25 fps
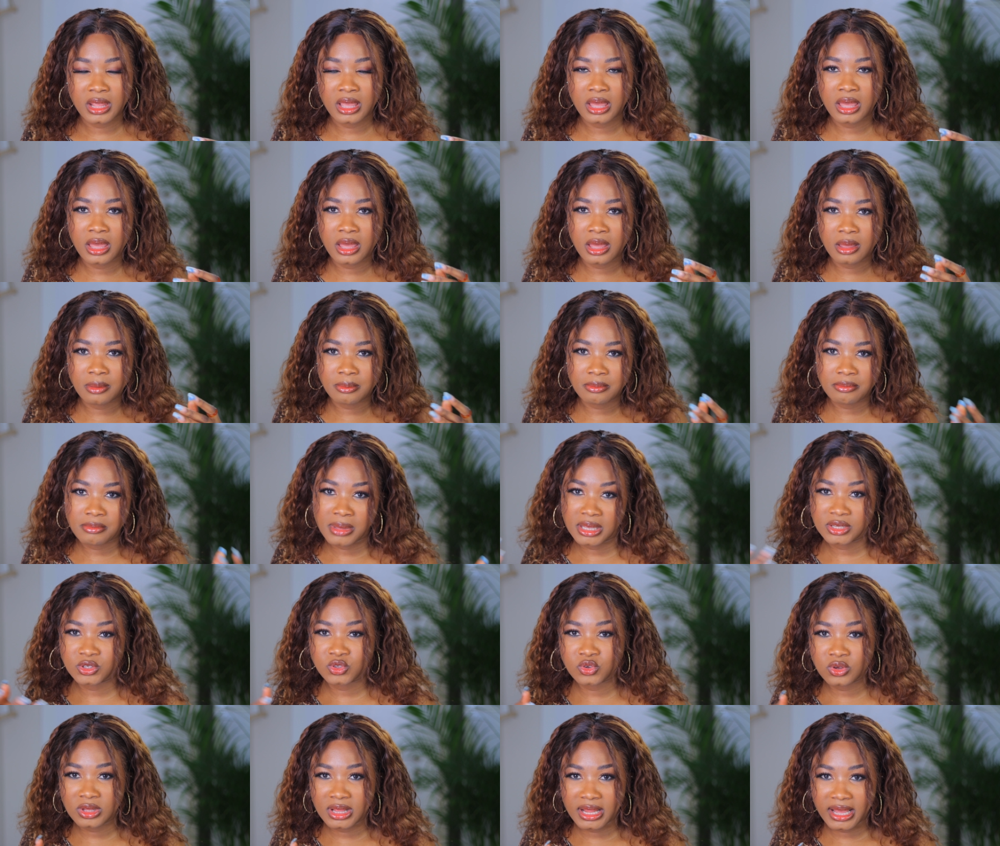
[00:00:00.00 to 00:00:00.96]
uh,
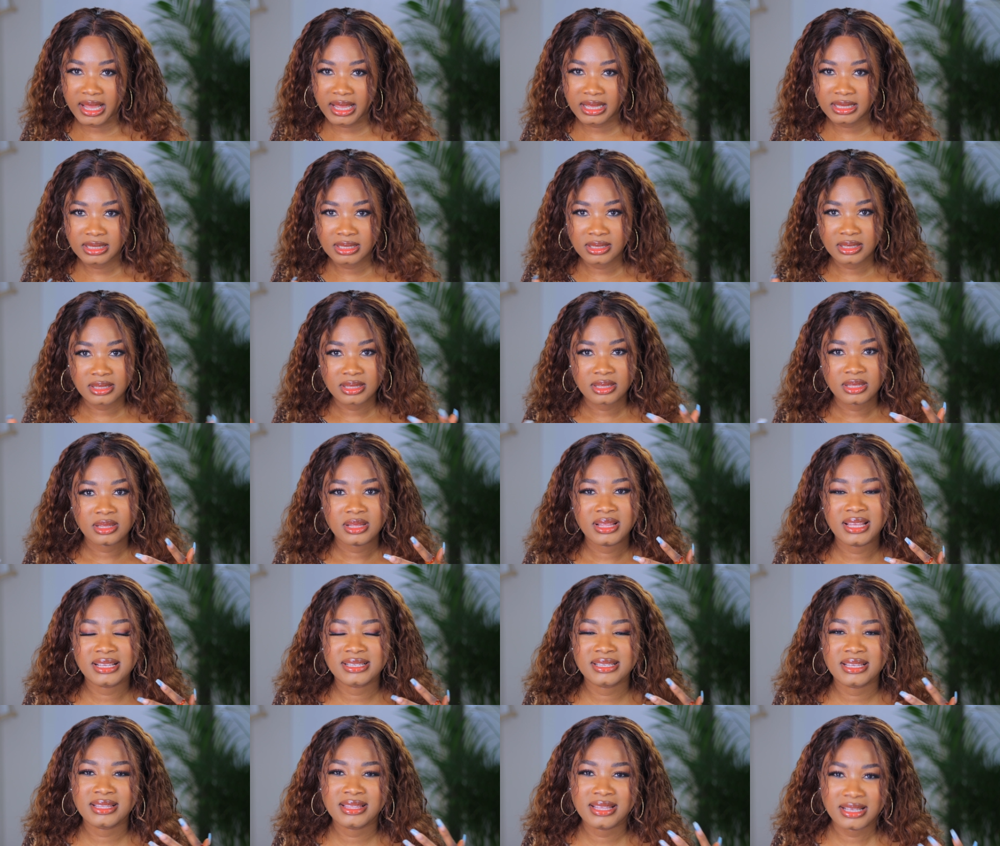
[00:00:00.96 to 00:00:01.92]
metro line,
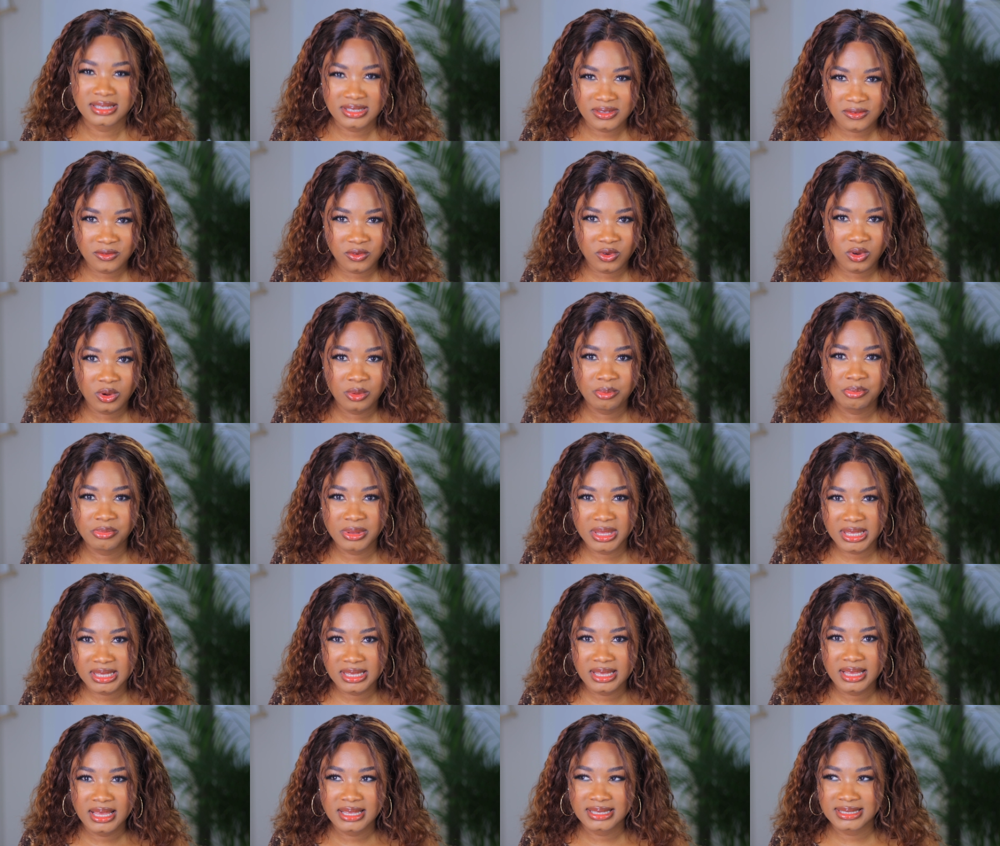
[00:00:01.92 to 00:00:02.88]
let's say
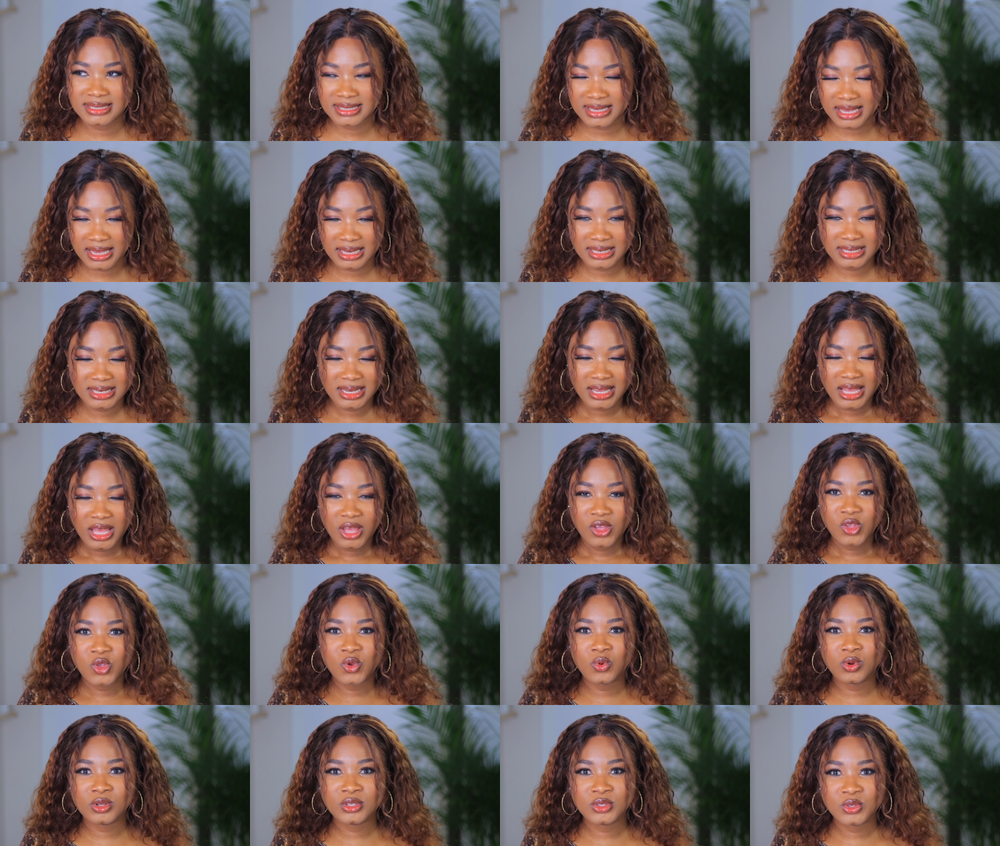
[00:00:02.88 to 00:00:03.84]
34BZ.
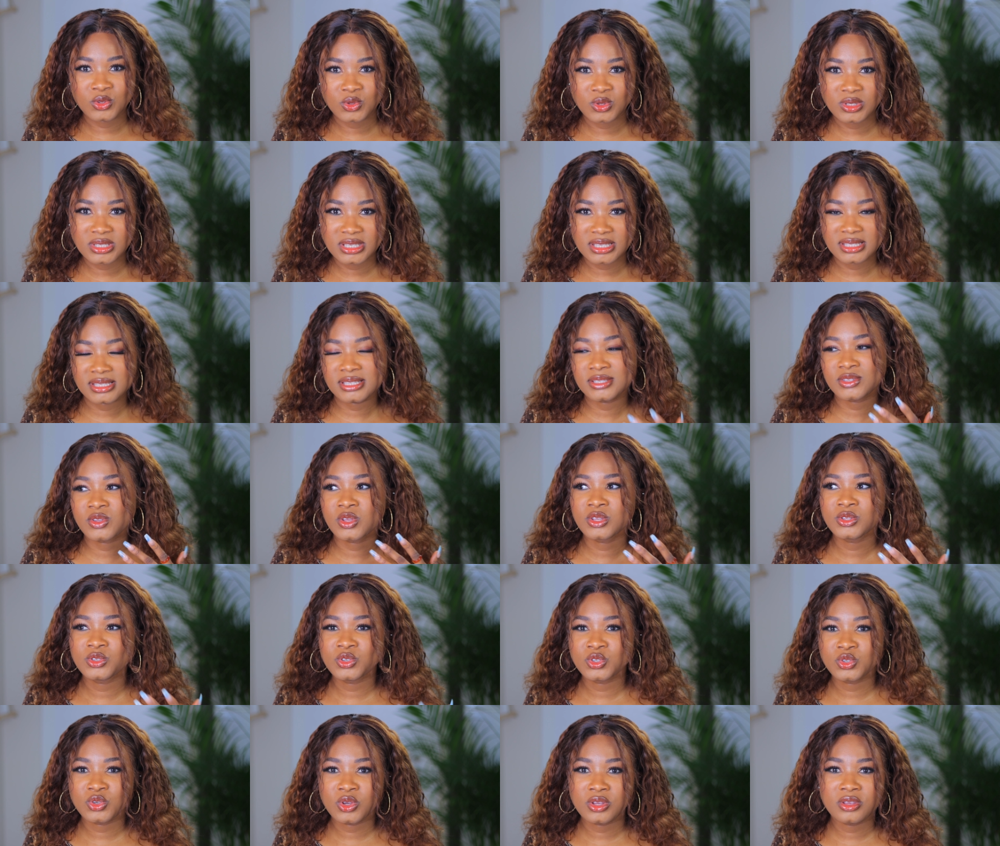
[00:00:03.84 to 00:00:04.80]
You want to use it. It's going
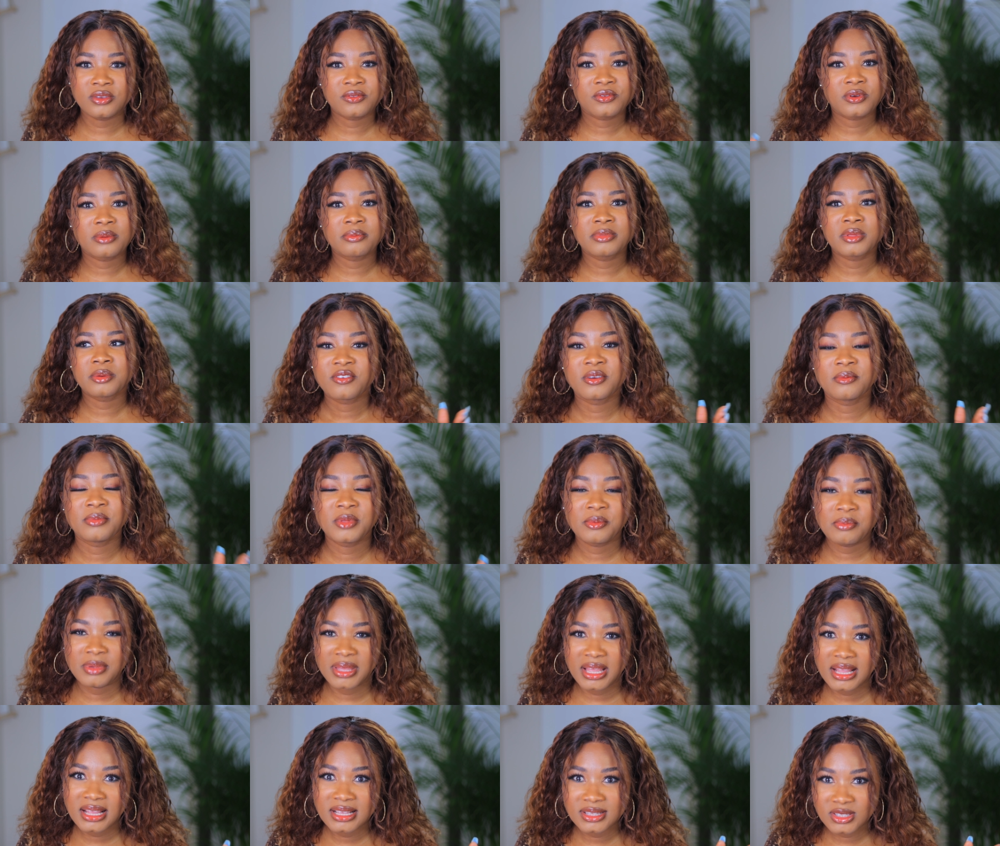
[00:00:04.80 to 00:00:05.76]
to show you from the, from the
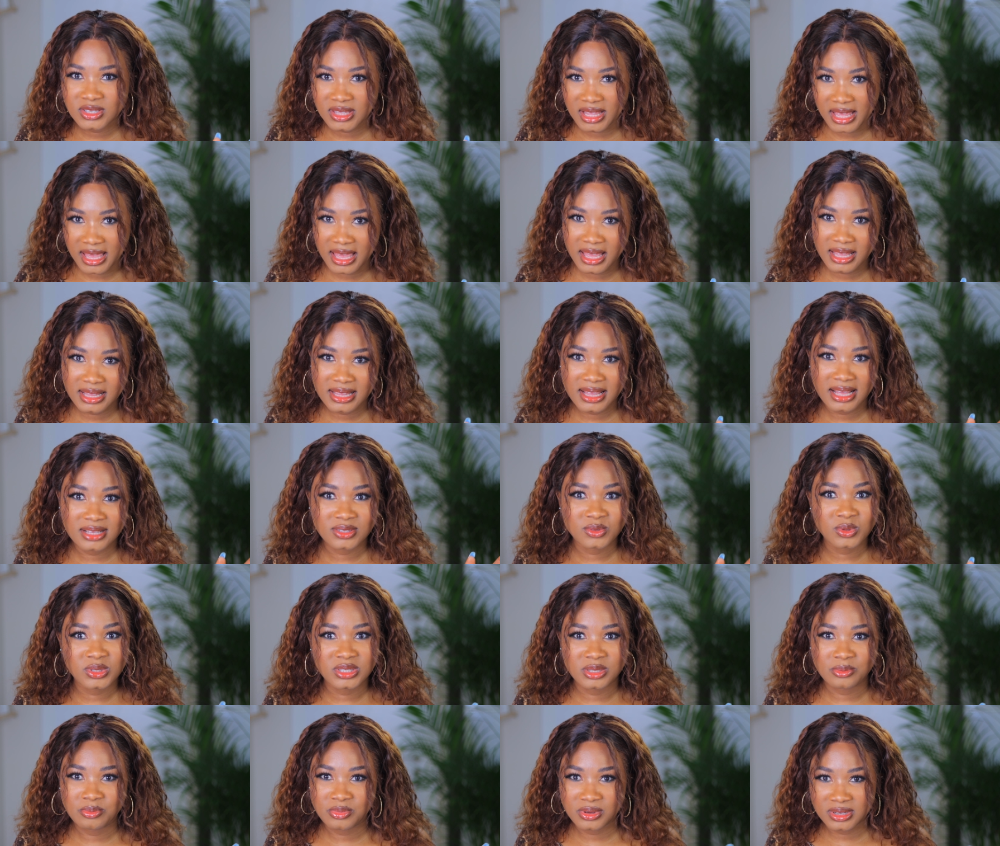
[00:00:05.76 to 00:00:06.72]
beginning to the end at
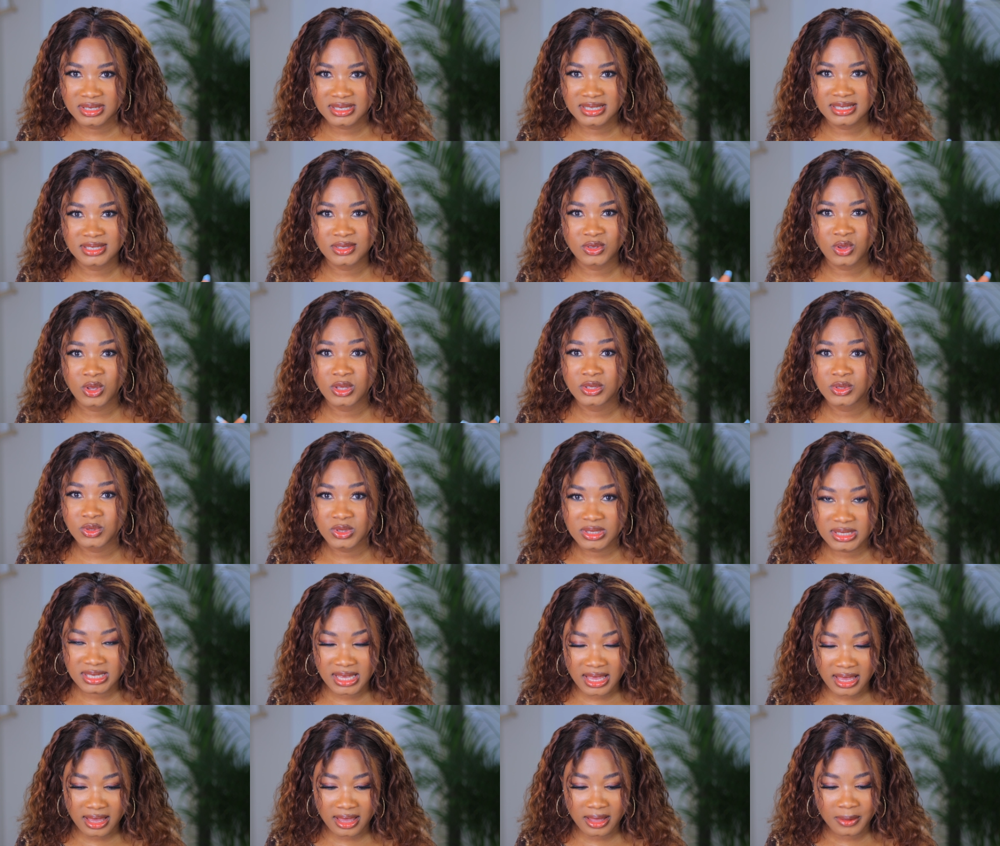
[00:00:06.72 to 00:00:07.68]
which the bus is going to
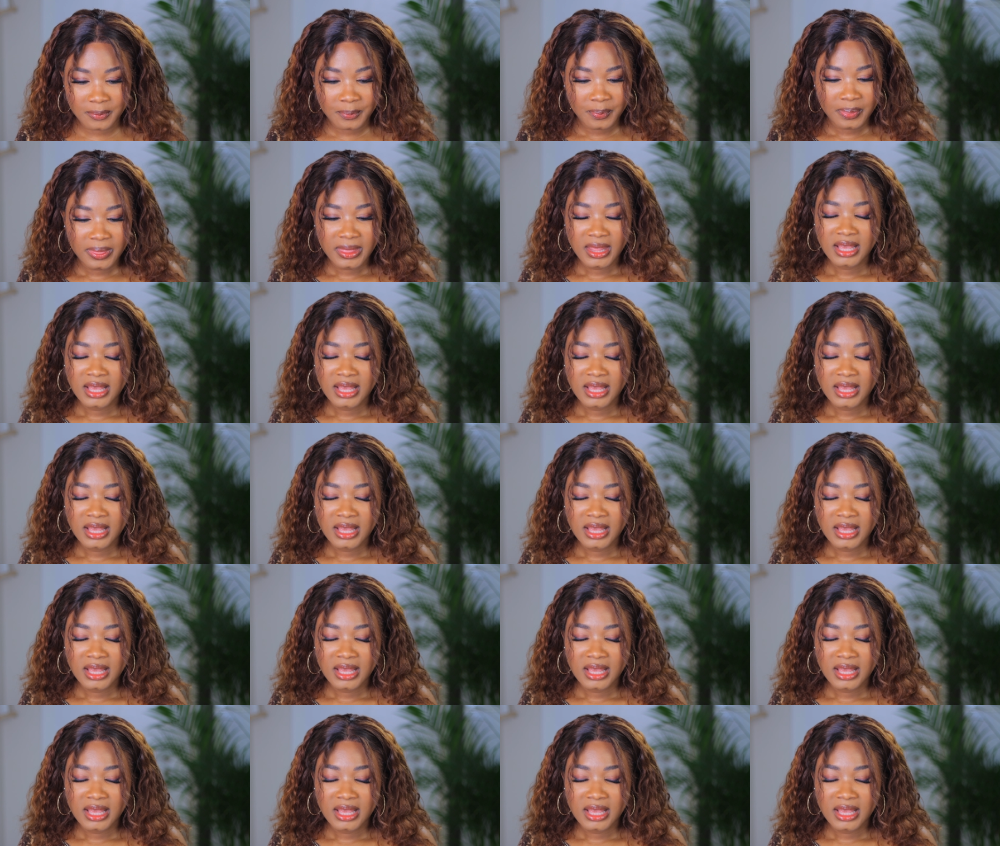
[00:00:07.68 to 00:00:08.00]
take.